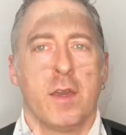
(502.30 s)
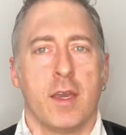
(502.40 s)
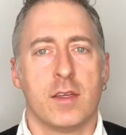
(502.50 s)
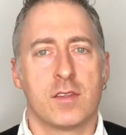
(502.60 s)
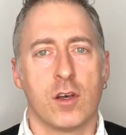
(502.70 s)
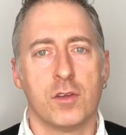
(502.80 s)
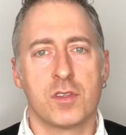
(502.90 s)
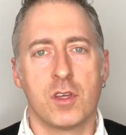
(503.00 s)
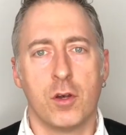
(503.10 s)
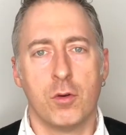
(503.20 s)
It's
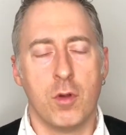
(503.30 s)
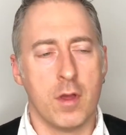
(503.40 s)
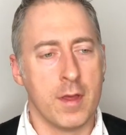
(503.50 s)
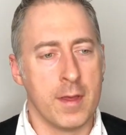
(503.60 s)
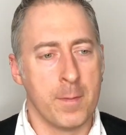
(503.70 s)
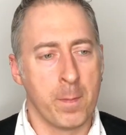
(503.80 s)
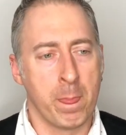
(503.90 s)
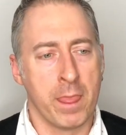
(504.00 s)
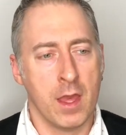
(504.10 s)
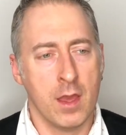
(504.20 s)
also,
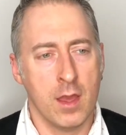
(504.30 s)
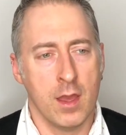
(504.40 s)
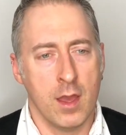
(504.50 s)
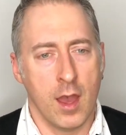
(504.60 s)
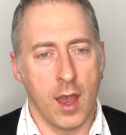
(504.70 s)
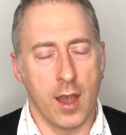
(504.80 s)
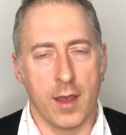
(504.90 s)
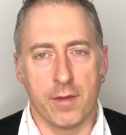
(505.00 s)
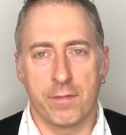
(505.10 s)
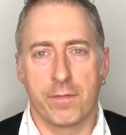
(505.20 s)

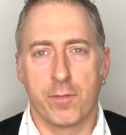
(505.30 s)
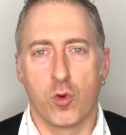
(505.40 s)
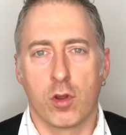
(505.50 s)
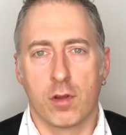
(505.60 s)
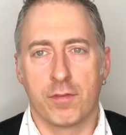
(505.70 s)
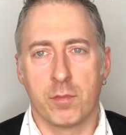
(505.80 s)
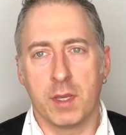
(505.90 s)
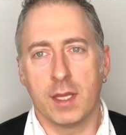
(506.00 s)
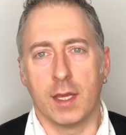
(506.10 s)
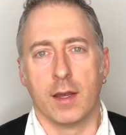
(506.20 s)
for
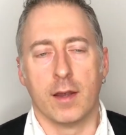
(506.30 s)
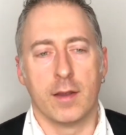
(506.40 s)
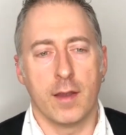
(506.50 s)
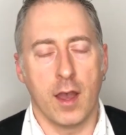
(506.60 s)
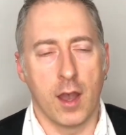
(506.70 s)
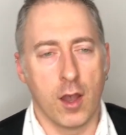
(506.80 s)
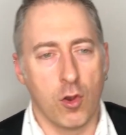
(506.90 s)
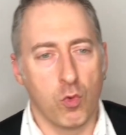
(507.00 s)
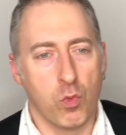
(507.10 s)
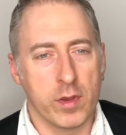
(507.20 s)
media,
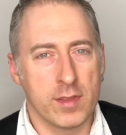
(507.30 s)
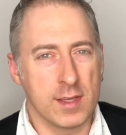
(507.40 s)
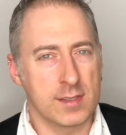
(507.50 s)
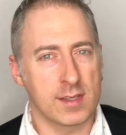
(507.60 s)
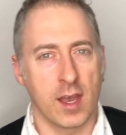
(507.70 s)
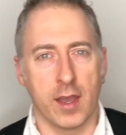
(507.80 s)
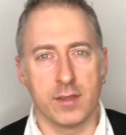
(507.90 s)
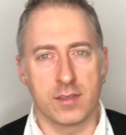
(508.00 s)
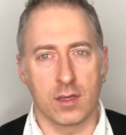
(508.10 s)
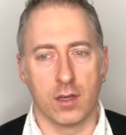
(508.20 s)
one of these
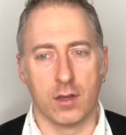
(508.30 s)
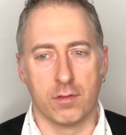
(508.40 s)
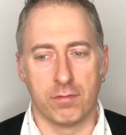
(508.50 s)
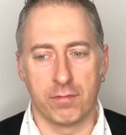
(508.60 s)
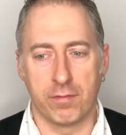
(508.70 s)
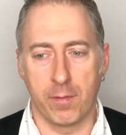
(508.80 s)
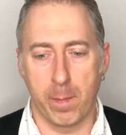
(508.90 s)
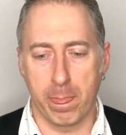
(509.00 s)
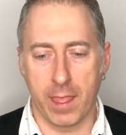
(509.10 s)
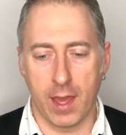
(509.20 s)
kinds of
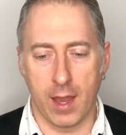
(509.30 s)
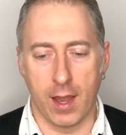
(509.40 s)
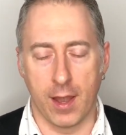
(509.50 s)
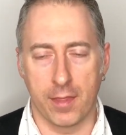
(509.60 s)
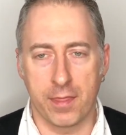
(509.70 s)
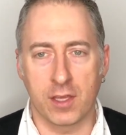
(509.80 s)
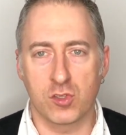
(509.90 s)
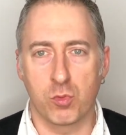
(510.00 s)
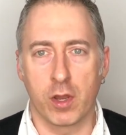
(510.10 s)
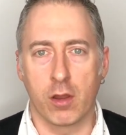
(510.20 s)

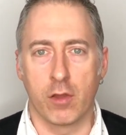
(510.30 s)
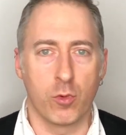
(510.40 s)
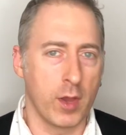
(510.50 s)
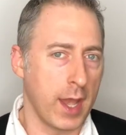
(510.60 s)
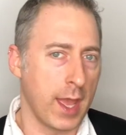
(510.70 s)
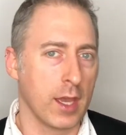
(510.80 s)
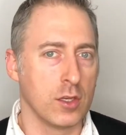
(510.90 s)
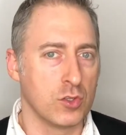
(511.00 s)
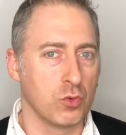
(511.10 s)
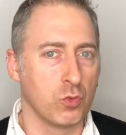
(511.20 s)
things where, on the one
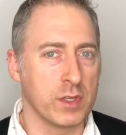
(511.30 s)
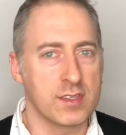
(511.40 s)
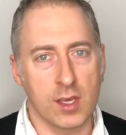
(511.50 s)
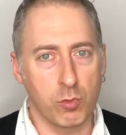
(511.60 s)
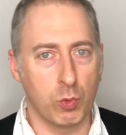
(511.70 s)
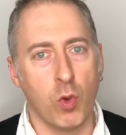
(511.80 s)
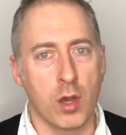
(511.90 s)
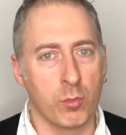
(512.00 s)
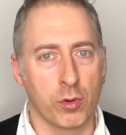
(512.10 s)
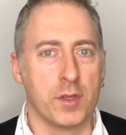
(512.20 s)
hand, we say we
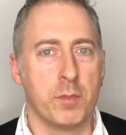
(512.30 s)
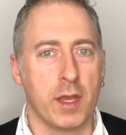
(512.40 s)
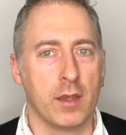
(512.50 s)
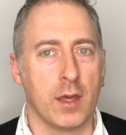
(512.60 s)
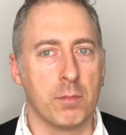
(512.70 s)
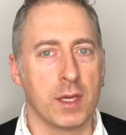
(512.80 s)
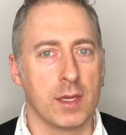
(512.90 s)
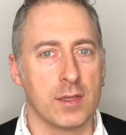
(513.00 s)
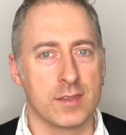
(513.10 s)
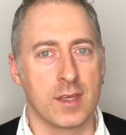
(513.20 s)
want more independent
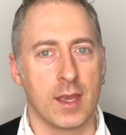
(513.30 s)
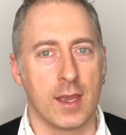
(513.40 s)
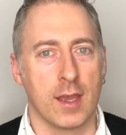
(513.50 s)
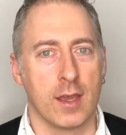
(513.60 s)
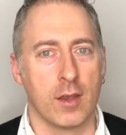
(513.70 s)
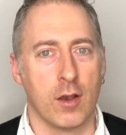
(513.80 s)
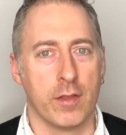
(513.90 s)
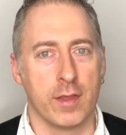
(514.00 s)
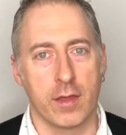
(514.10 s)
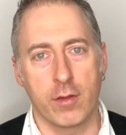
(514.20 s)
MPs, and
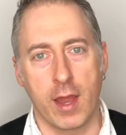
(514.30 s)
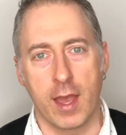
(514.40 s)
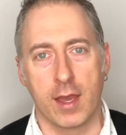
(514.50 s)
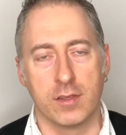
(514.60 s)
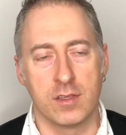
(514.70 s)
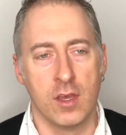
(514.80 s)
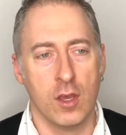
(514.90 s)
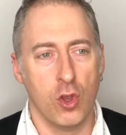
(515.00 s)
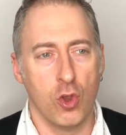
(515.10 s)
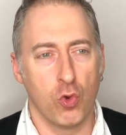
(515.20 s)
on the other hand,
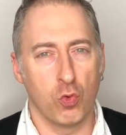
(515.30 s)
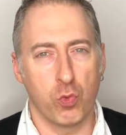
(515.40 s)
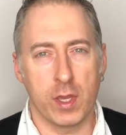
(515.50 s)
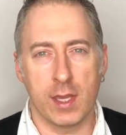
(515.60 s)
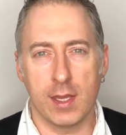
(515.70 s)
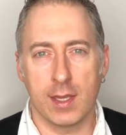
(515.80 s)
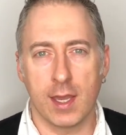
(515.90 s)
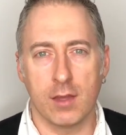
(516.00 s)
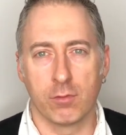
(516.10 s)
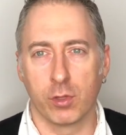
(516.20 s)
we
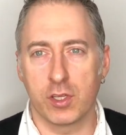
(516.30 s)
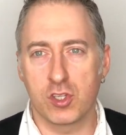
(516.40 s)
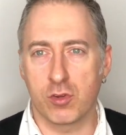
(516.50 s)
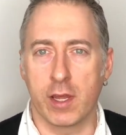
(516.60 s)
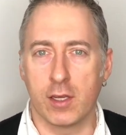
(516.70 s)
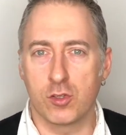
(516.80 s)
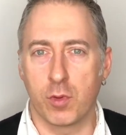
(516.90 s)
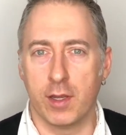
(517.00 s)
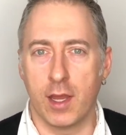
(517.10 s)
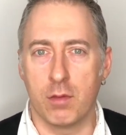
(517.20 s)
get really strange
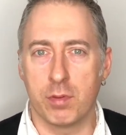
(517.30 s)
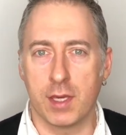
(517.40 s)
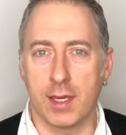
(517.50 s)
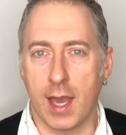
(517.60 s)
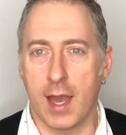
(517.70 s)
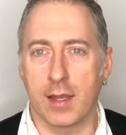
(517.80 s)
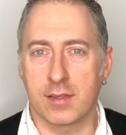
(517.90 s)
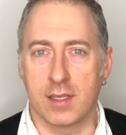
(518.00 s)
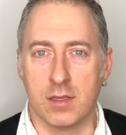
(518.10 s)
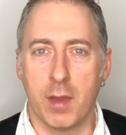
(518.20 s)
when an MP
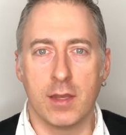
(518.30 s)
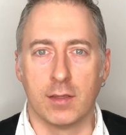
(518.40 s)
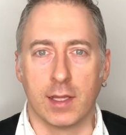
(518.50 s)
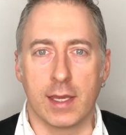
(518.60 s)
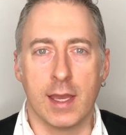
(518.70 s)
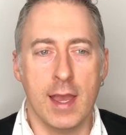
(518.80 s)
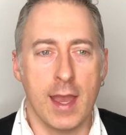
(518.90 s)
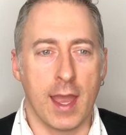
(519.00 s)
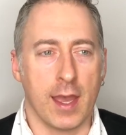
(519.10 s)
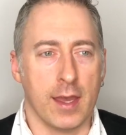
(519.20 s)
acts independently
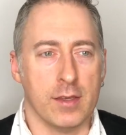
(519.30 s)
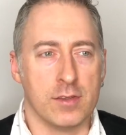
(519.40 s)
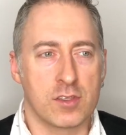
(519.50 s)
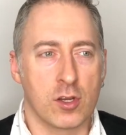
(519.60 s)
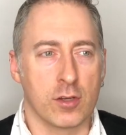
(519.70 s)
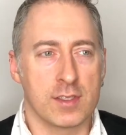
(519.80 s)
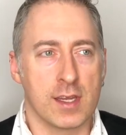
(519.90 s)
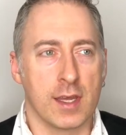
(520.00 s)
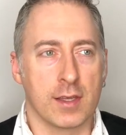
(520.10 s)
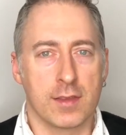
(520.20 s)
and start
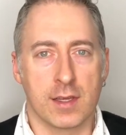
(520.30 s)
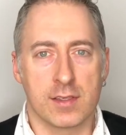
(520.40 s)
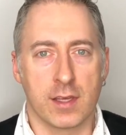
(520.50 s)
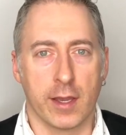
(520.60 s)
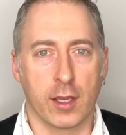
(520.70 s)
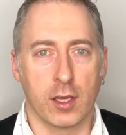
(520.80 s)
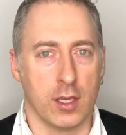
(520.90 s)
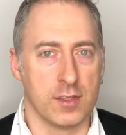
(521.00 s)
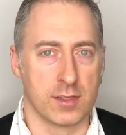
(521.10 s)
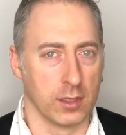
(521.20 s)
saying things like,
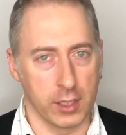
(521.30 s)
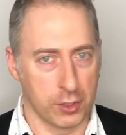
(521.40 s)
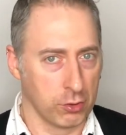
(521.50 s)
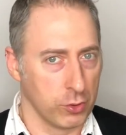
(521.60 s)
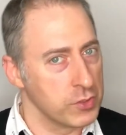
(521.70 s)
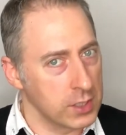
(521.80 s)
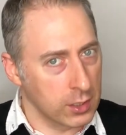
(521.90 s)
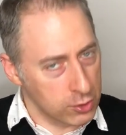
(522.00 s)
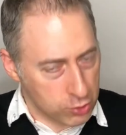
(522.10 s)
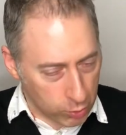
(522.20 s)
is the leader losing
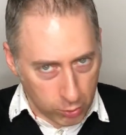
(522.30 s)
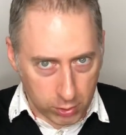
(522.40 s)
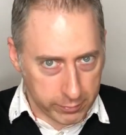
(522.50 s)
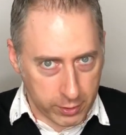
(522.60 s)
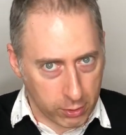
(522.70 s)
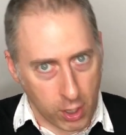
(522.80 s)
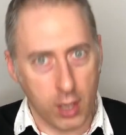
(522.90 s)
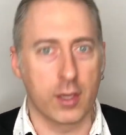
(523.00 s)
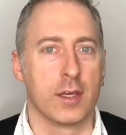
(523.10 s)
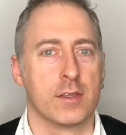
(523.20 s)
control of their
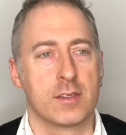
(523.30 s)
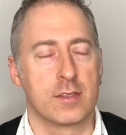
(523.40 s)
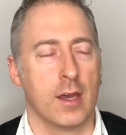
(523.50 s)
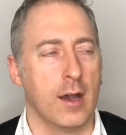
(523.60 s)
caucus?